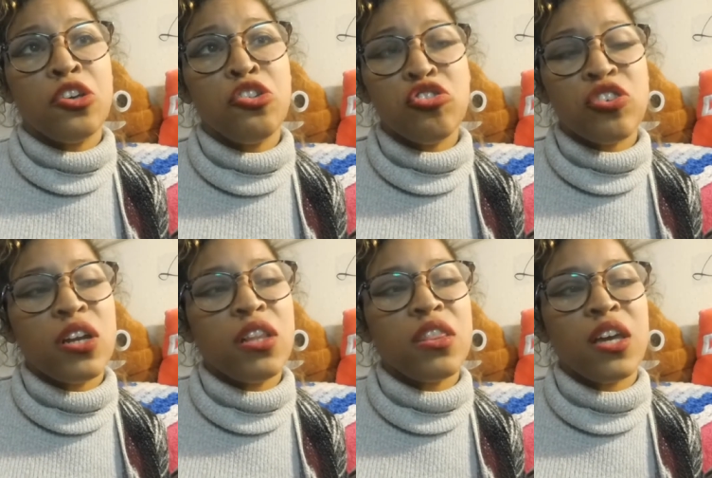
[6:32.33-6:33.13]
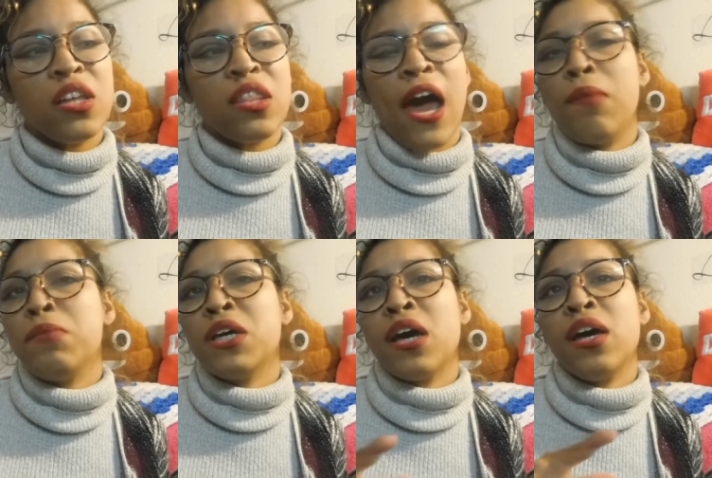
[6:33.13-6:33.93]
You shouldn't think that
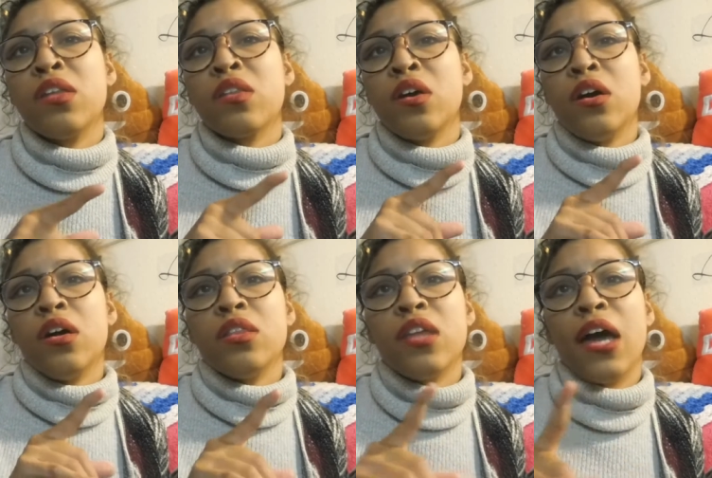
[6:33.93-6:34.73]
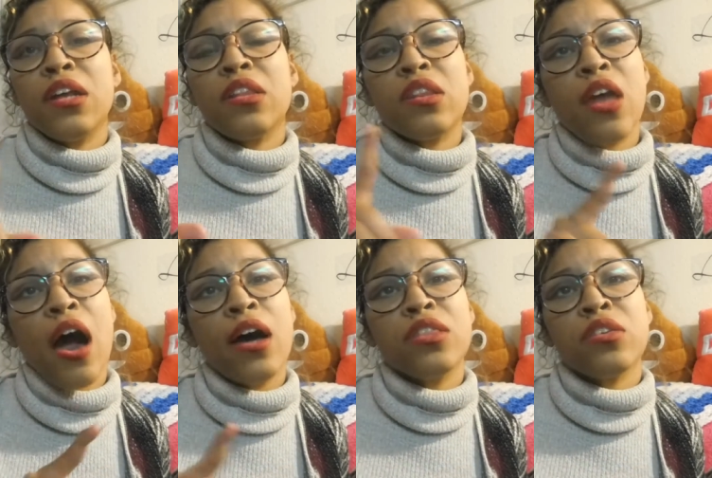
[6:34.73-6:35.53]
because that is
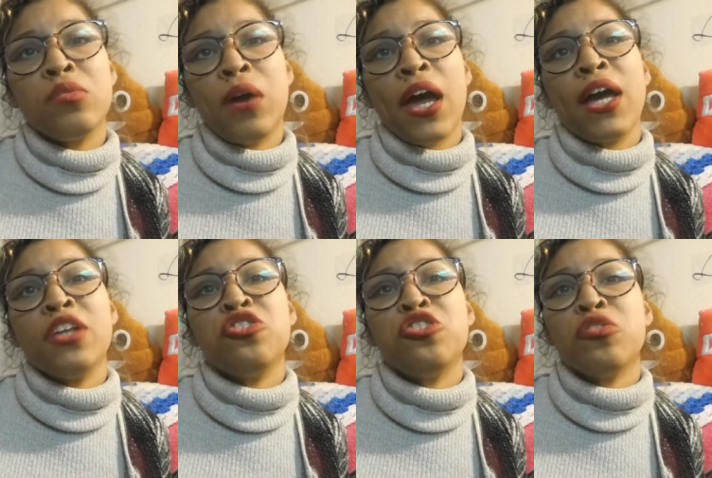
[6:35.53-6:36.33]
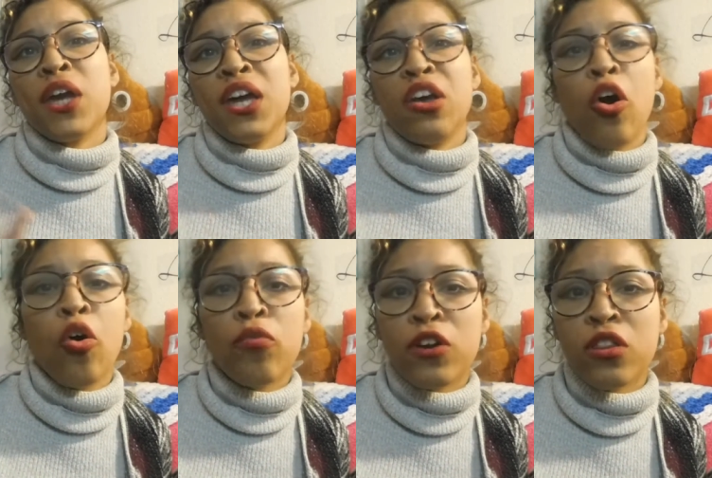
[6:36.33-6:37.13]
not the way to get
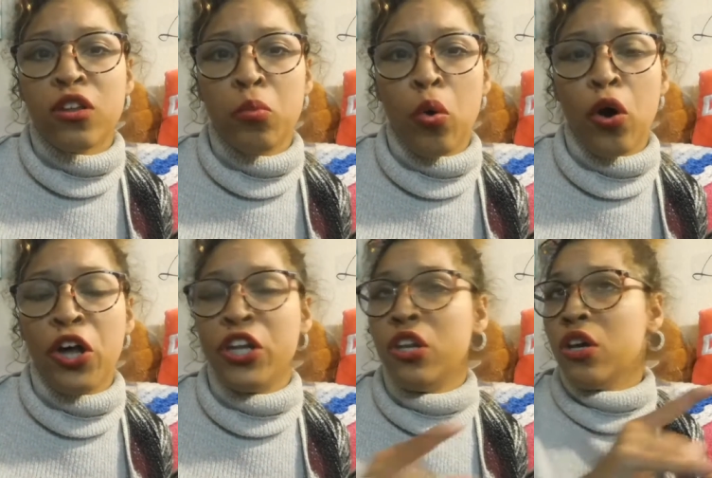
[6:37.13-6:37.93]
over someone.